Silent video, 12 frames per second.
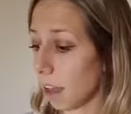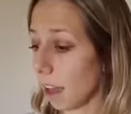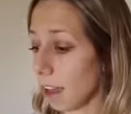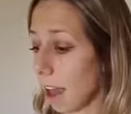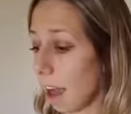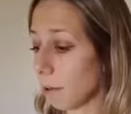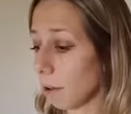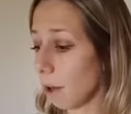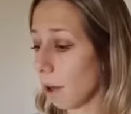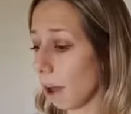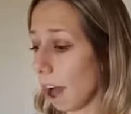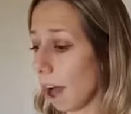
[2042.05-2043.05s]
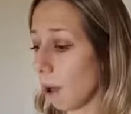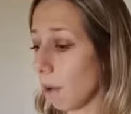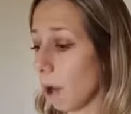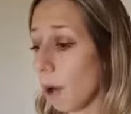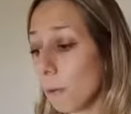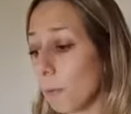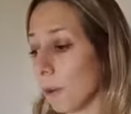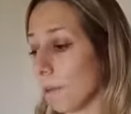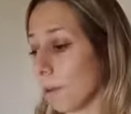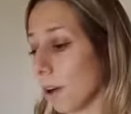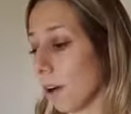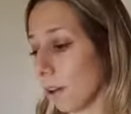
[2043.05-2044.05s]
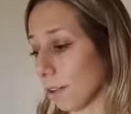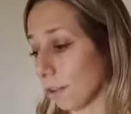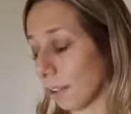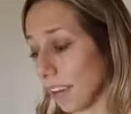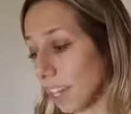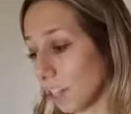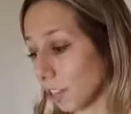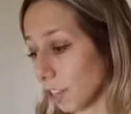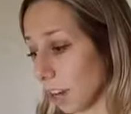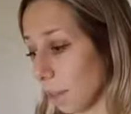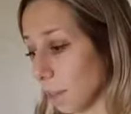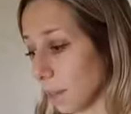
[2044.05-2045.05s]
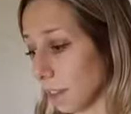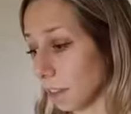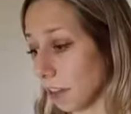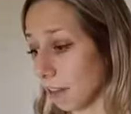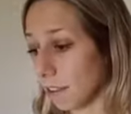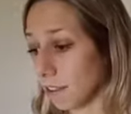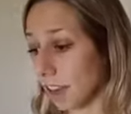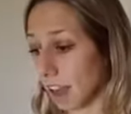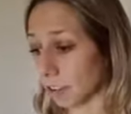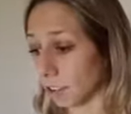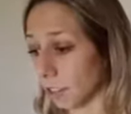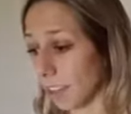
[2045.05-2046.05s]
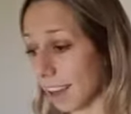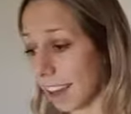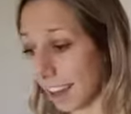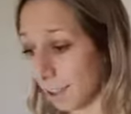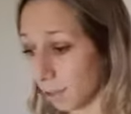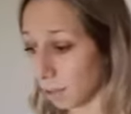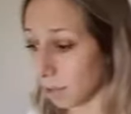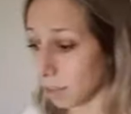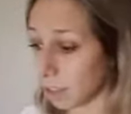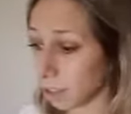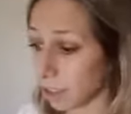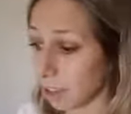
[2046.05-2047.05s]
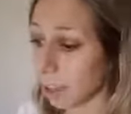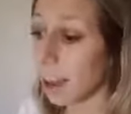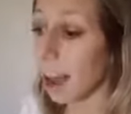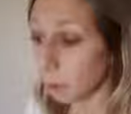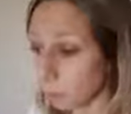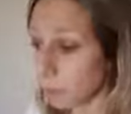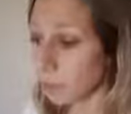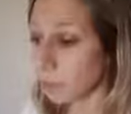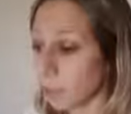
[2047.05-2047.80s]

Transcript: and how open we are in relationships. Love is an energy that heals, that helps